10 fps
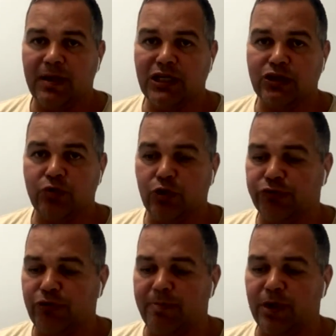he's a real
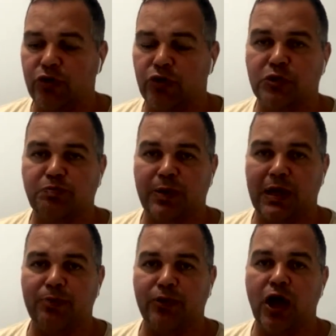threat because
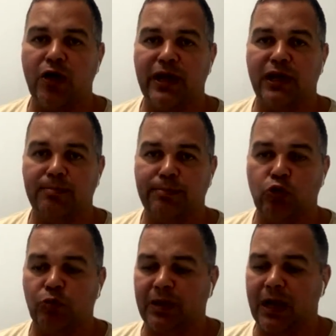people know that he can
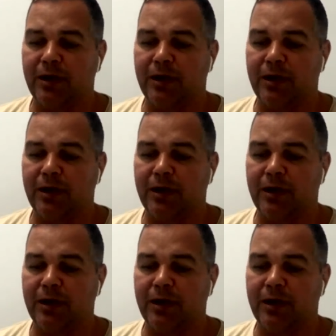ball play,